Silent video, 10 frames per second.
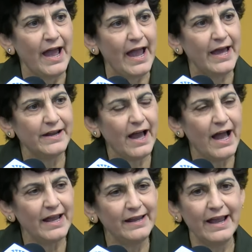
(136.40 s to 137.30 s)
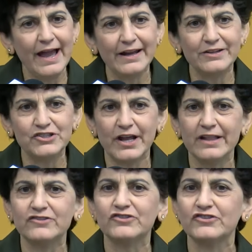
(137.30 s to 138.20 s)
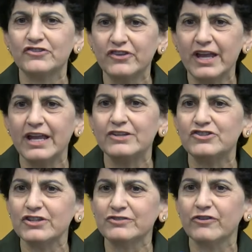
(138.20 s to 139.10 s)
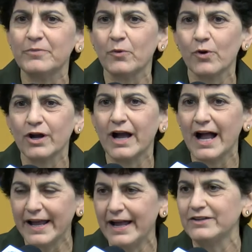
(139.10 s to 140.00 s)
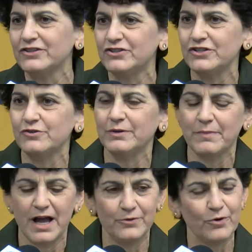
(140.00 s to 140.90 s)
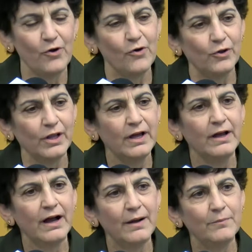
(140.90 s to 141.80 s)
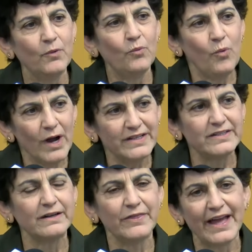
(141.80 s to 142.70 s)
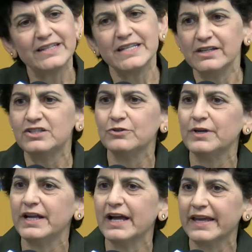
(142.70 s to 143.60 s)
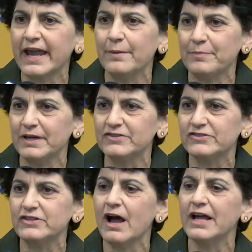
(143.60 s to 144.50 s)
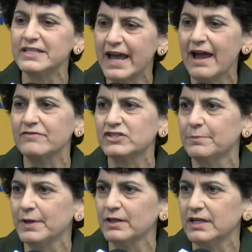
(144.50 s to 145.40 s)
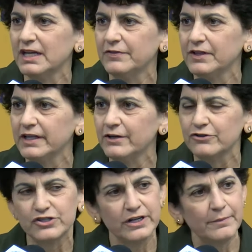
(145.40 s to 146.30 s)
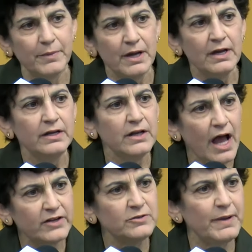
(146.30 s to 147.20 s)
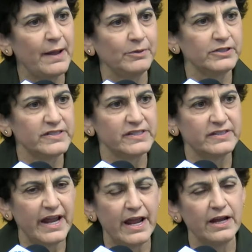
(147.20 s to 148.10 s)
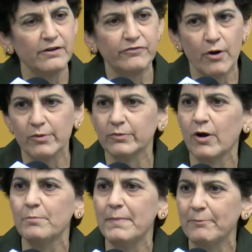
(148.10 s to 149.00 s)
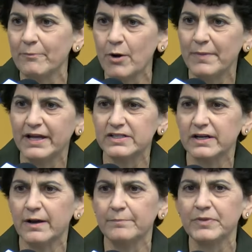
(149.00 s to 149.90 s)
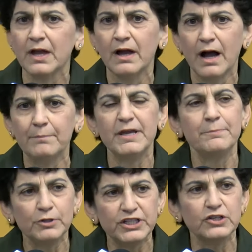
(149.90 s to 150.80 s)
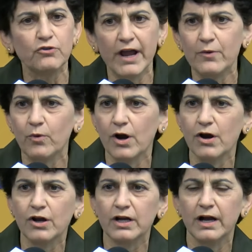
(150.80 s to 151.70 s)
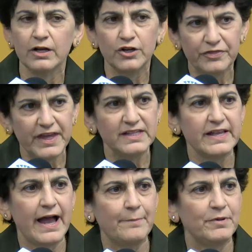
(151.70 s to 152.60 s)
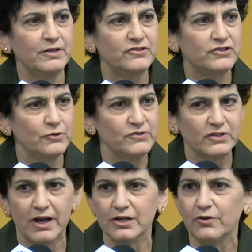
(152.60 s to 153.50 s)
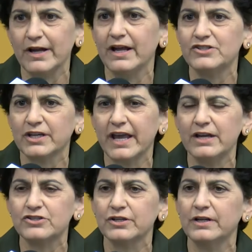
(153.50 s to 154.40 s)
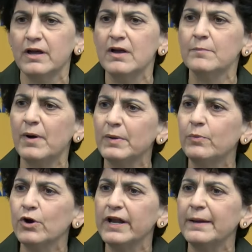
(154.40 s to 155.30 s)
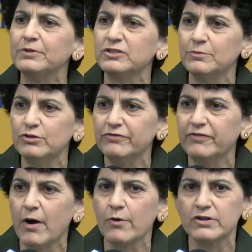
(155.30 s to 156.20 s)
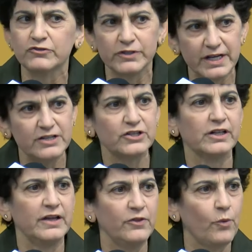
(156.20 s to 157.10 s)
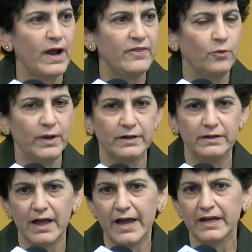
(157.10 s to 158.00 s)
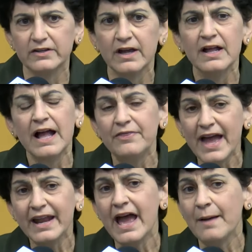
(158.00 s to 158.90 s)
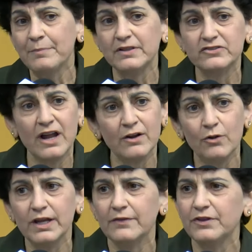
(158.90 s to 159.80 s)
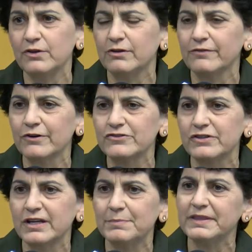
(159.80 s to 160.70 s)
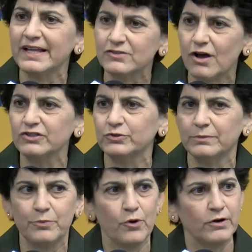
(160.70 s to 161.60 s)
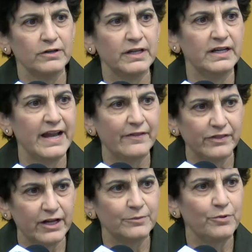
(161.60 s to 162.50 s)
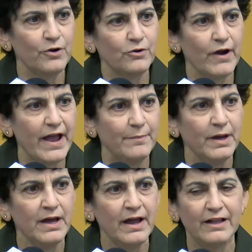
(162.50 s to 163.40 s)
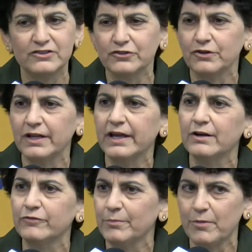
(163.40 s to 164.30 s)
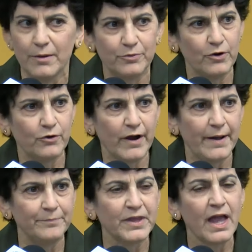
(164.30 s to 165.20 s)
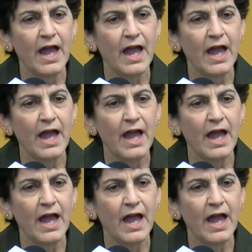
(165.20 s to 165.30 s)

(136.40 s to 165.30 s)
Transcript: And I had a chance to see, just from the work I had to do in my role, um, what that did to an, a campus, not to have stability in the leadership, not to be able to sustain a forward momentum. Um, people did great work, uh, good things happened, students got a great education, but we weren't able to move forward strategically in the way that we had liked. And that happens not only at the university, but that's also important in an athletic program and certainly in a football program.